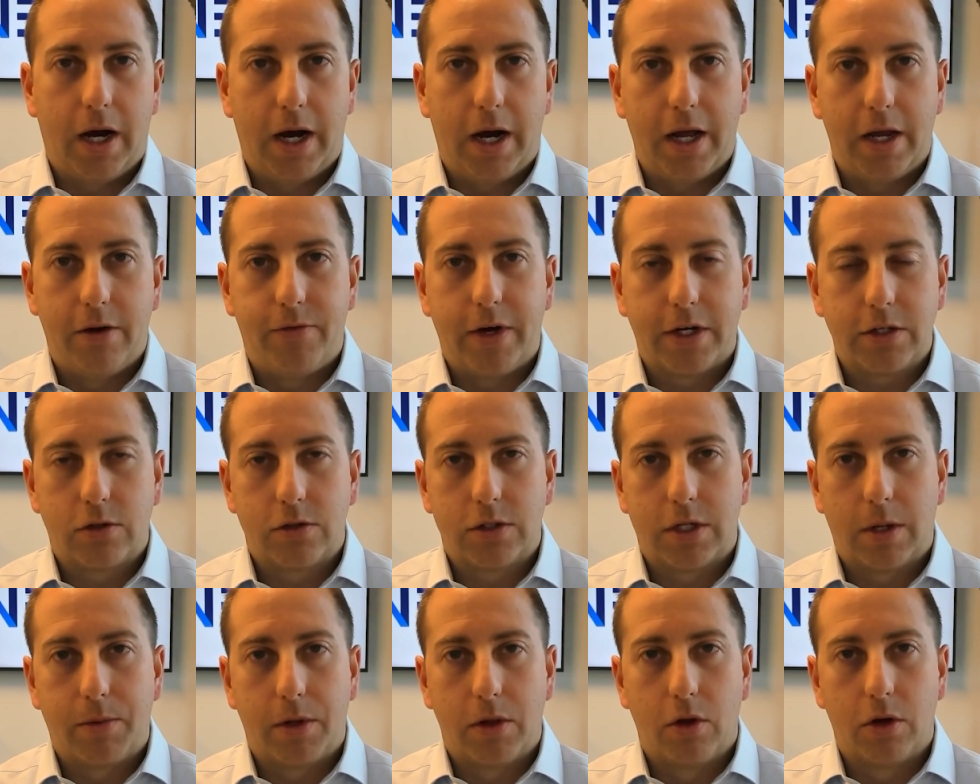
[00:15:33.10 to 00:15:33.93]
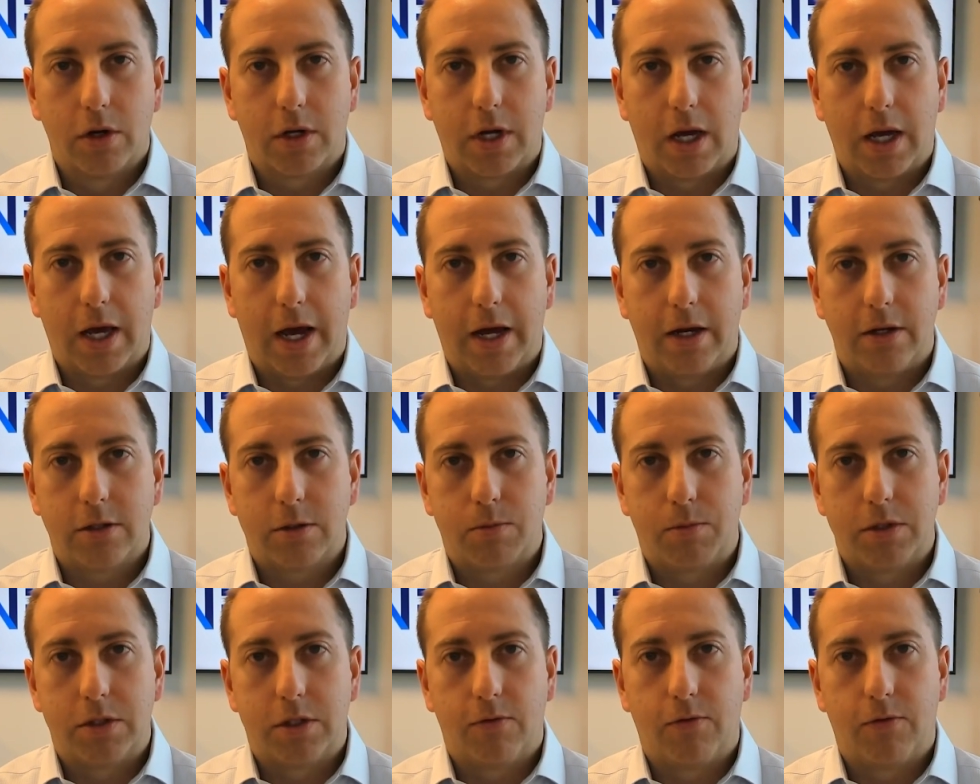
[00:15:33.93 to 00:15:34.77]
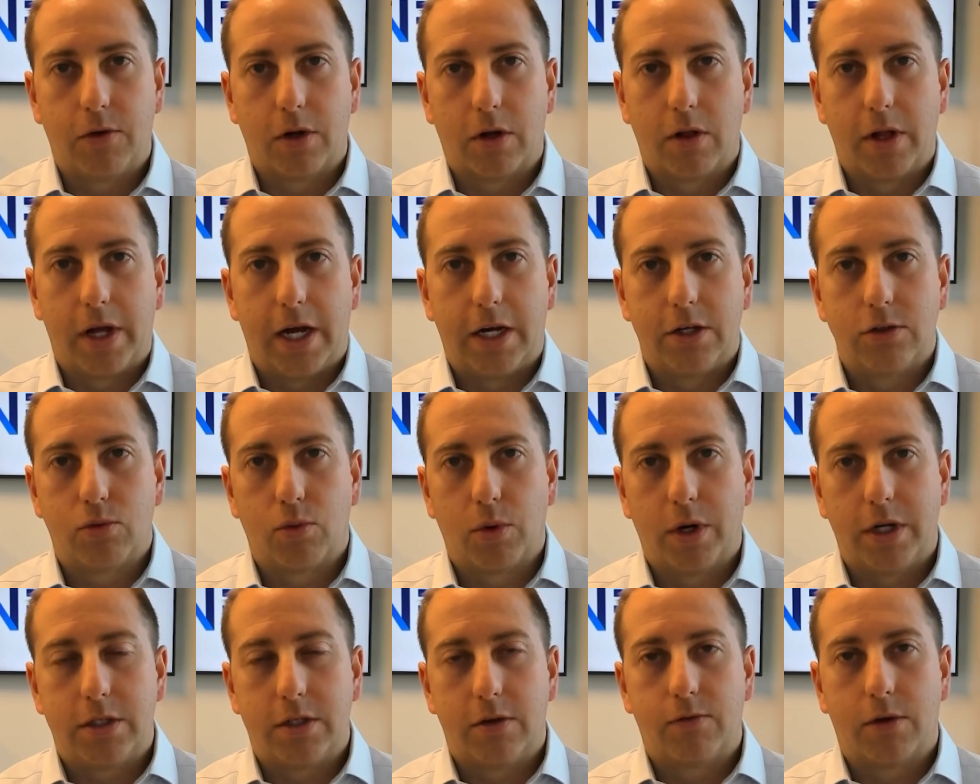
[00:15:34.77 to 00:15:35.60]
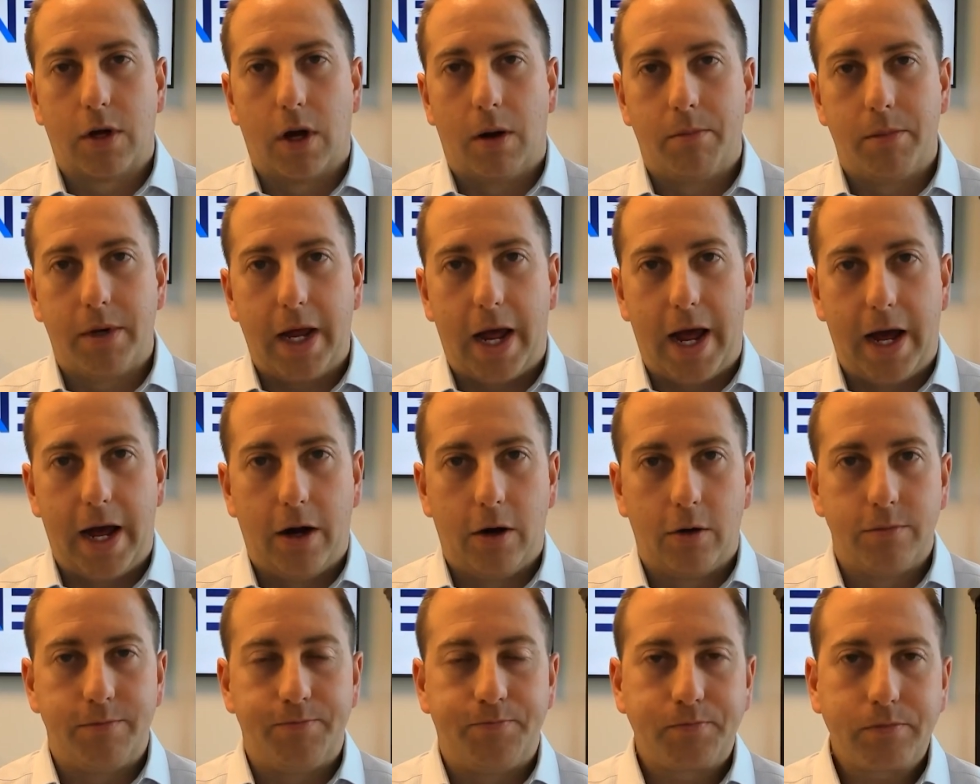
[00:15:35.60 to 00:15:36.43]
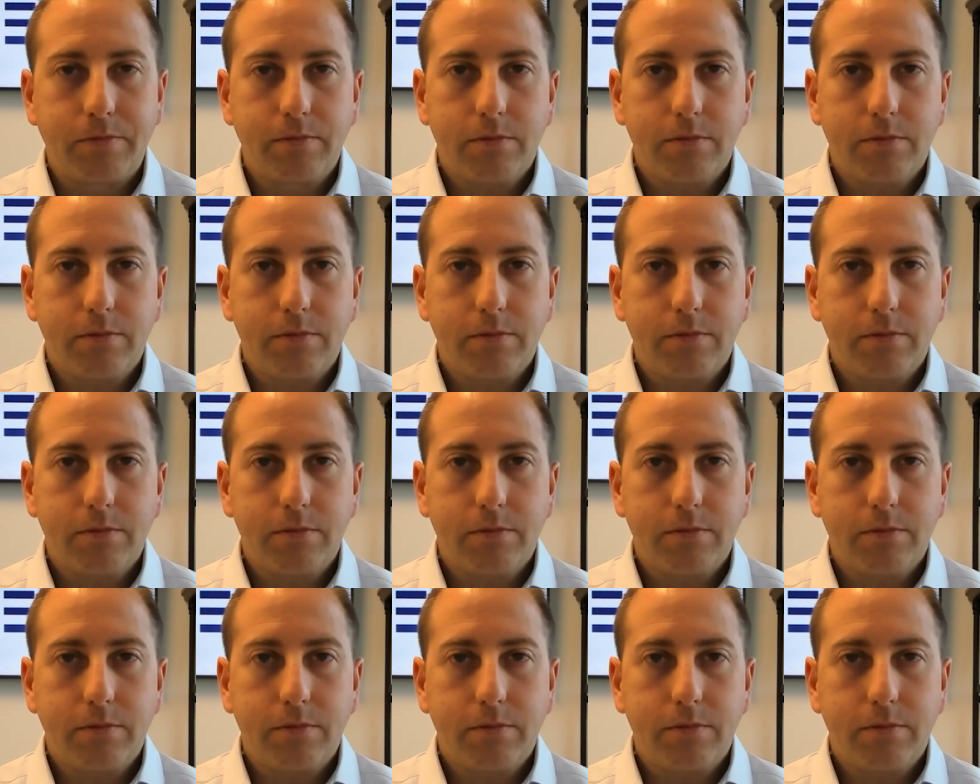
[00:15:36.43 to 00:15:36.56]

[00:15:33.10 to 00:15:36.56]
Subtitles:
investors have been looking at specifically as rates have come down,